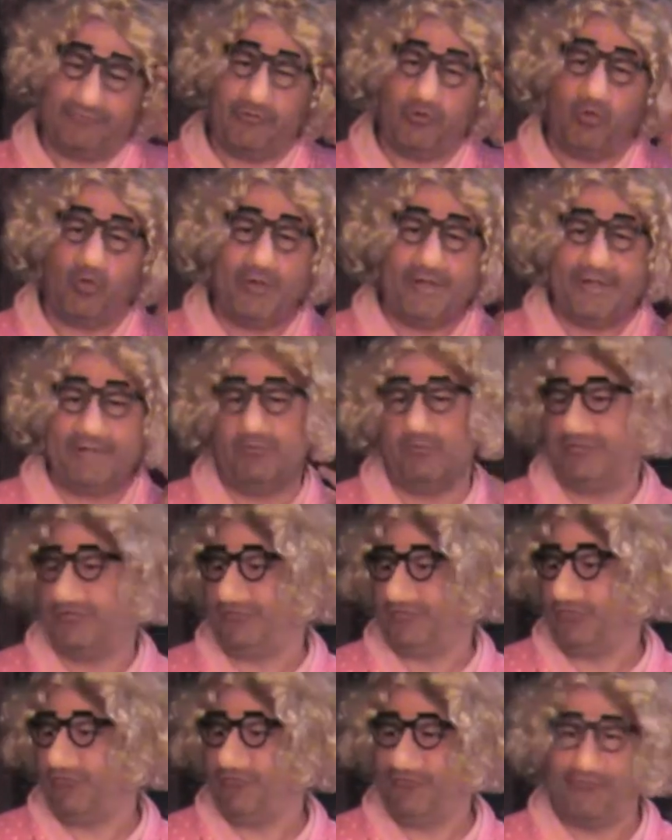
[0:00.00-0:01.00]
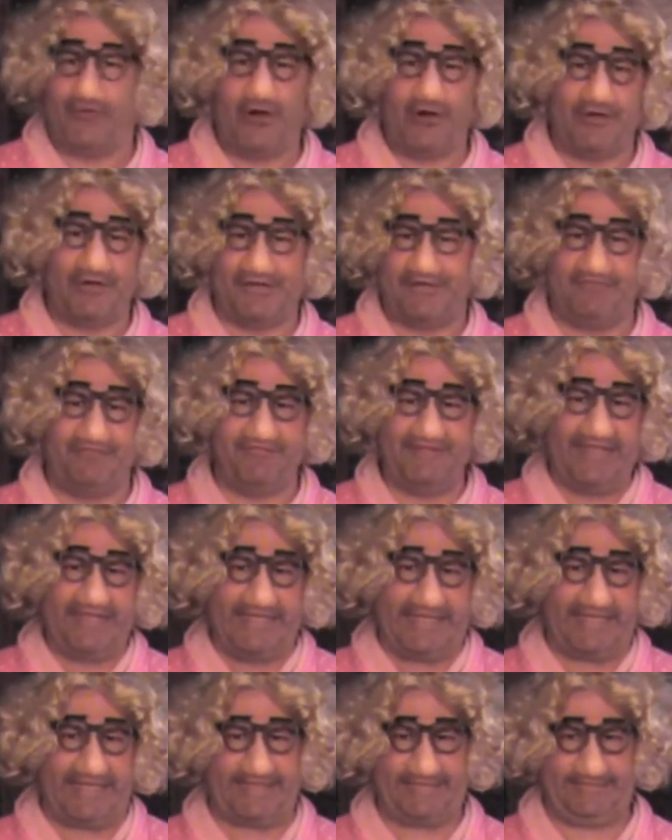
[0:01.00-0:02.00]
Floyd was so far
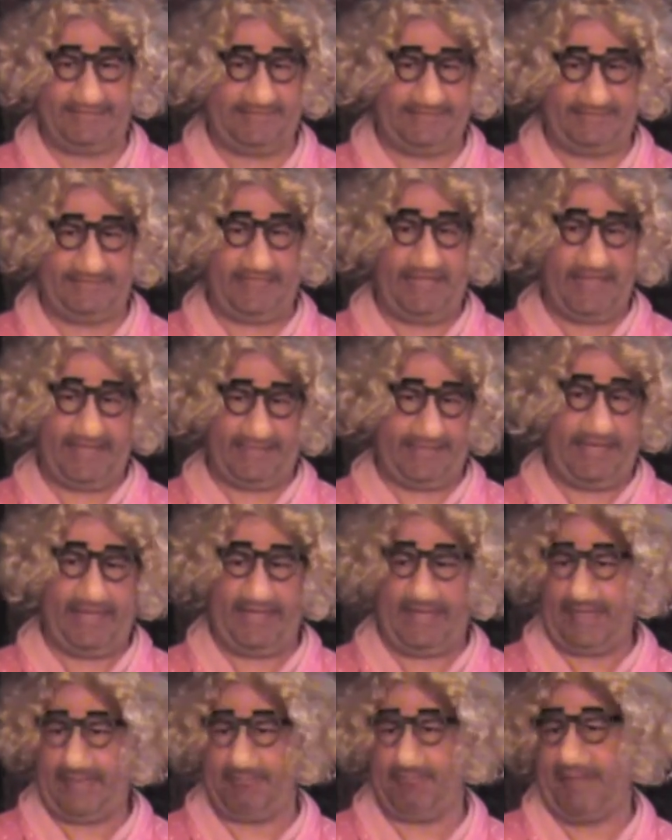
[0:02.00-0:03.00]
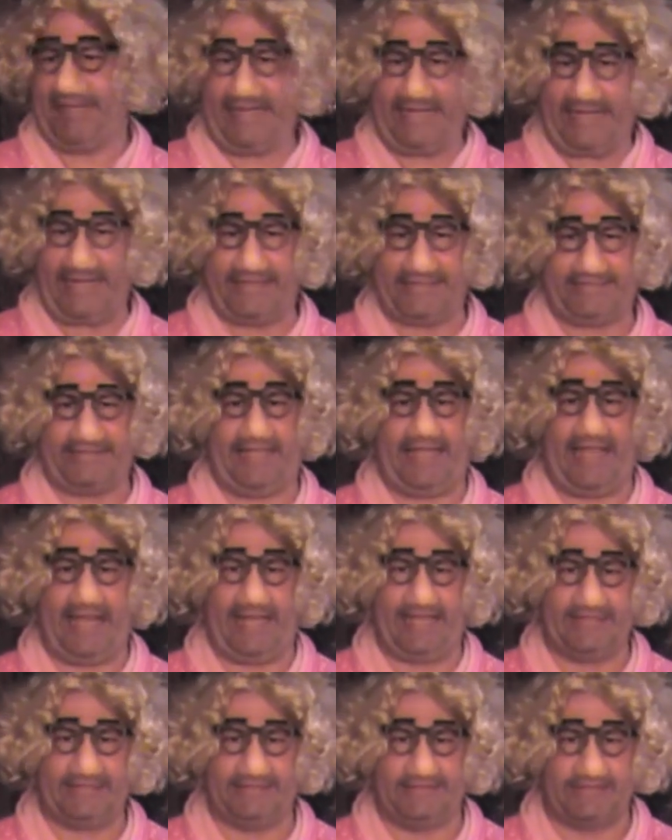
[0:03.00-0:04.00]
advanced at Bing's
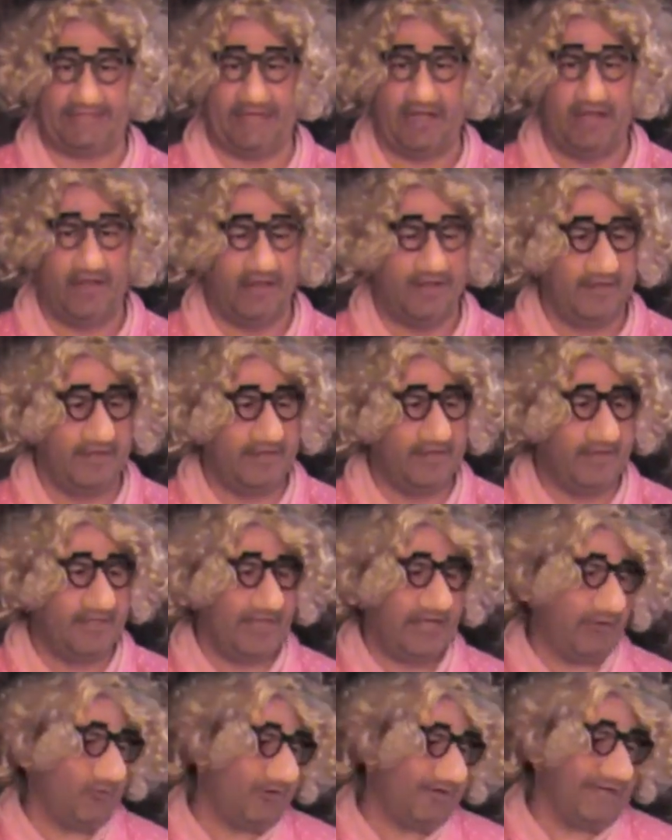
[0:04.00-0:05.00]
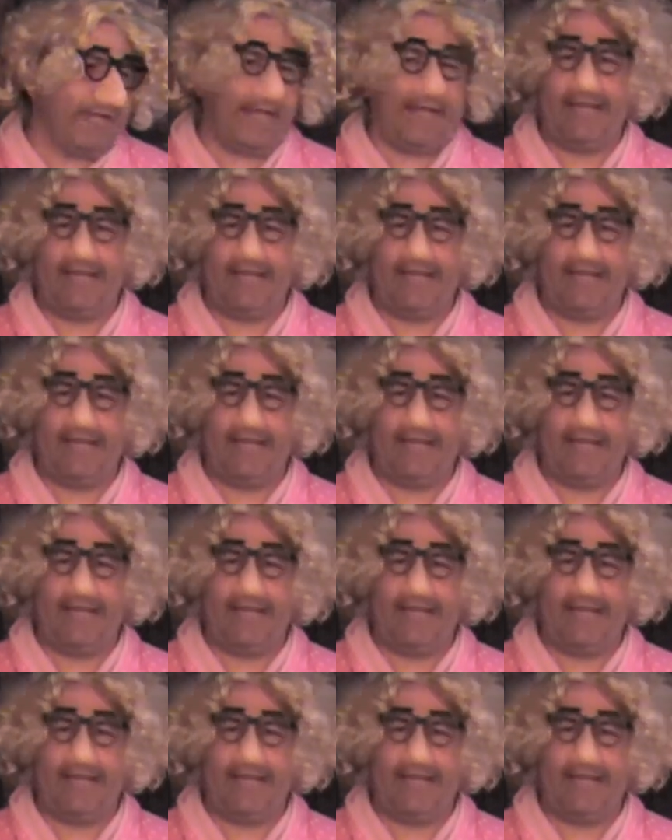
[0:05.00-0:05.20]
age. And